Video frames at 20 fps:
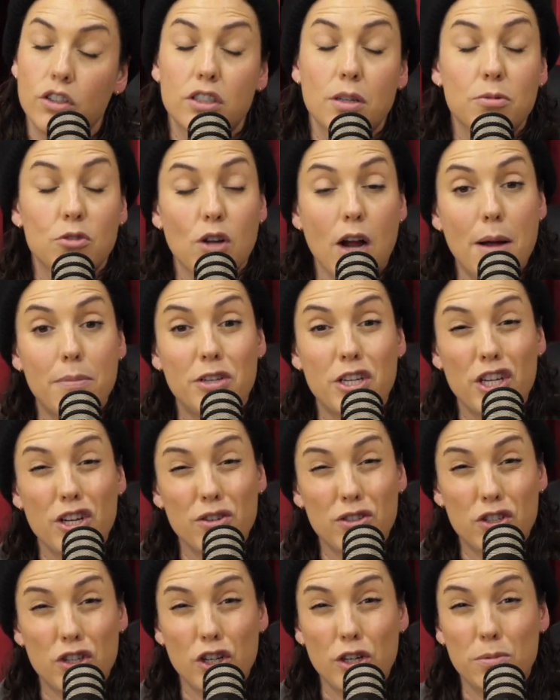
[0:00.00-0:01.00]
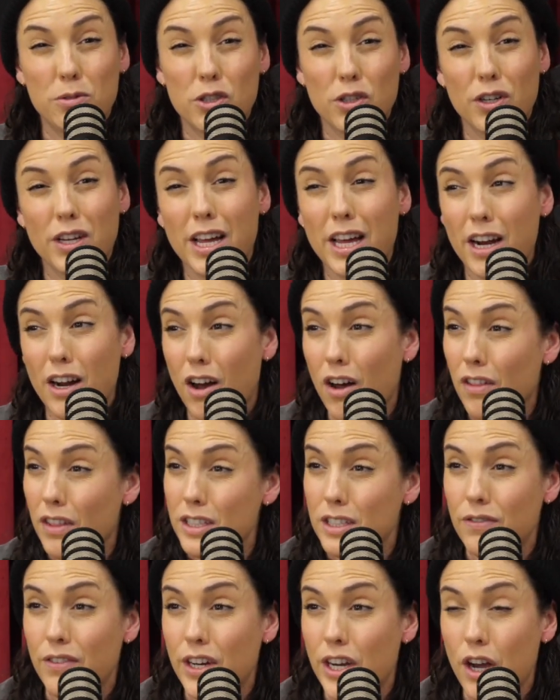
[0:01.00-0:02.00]
Subscribe to YouTube so you can get all
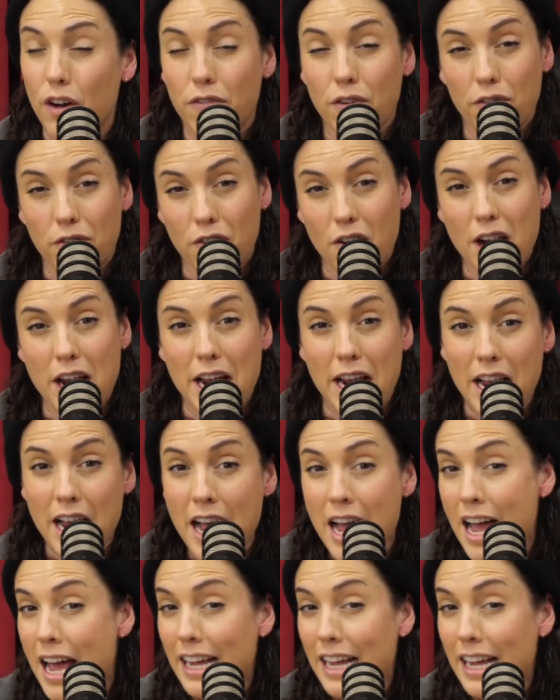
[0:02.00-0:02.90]
this video for free.